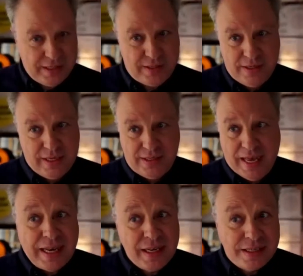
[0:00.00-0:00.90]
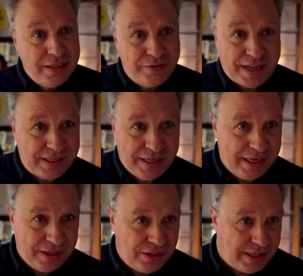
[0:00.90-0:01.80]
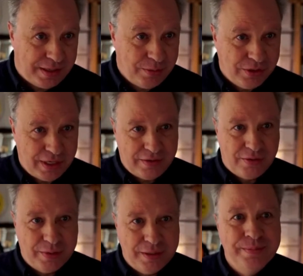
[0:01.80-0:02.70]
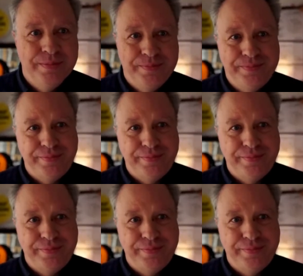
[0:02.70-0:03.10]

it's endlessly fascinating, just like music for me.